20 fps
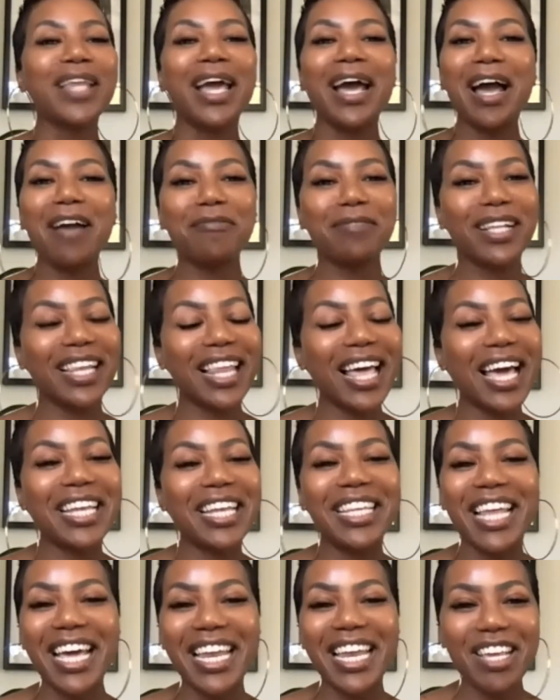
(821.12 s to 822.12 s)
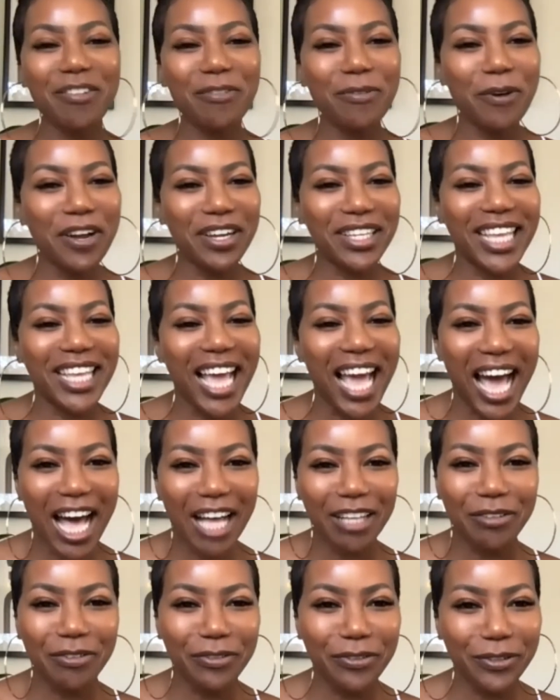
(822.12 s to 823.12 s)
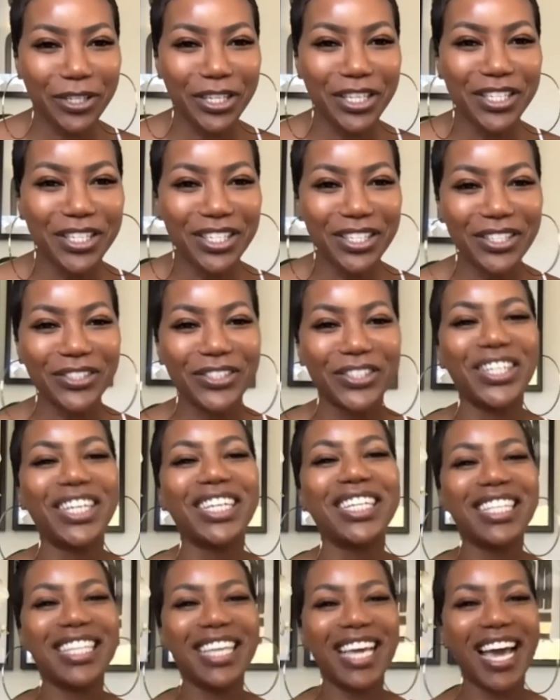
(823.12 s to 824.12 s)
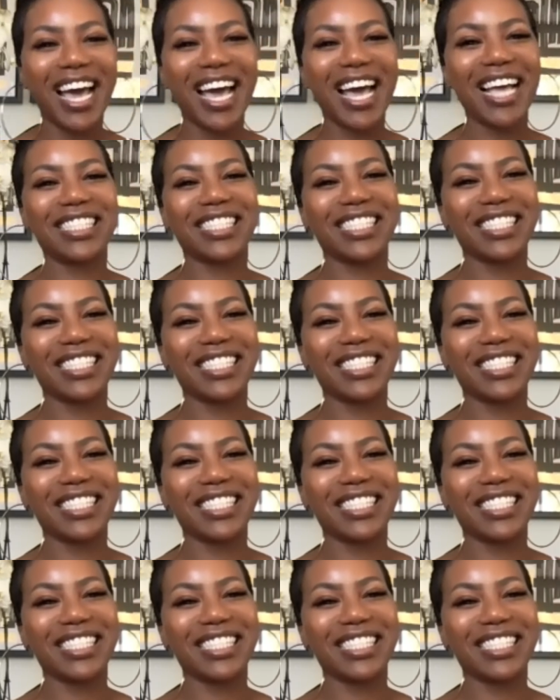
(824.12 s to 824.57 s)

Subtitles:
I'm glad that it worked out for you. Yeah.